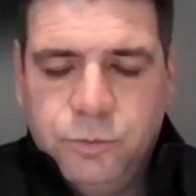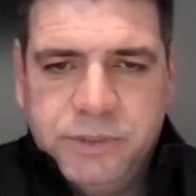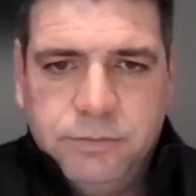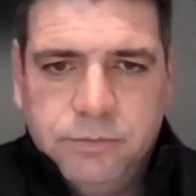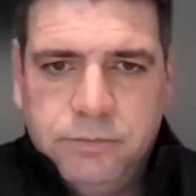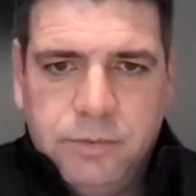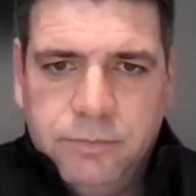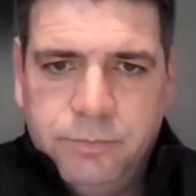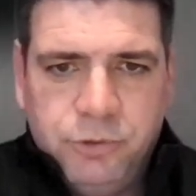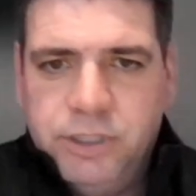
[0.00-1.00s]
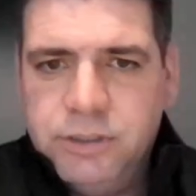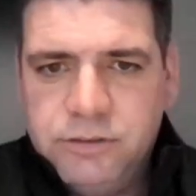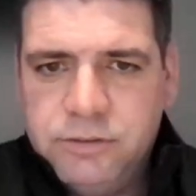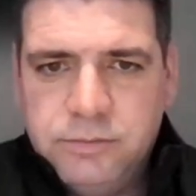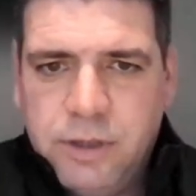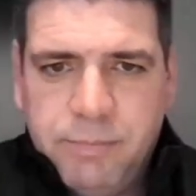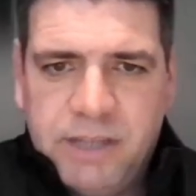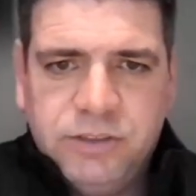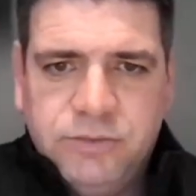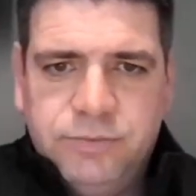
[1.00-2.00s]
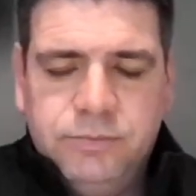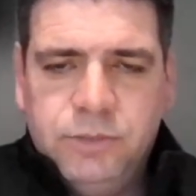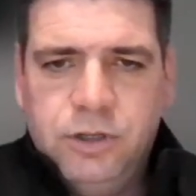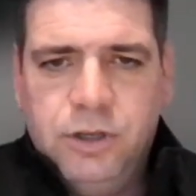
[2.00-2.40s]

will be brilliant, a massive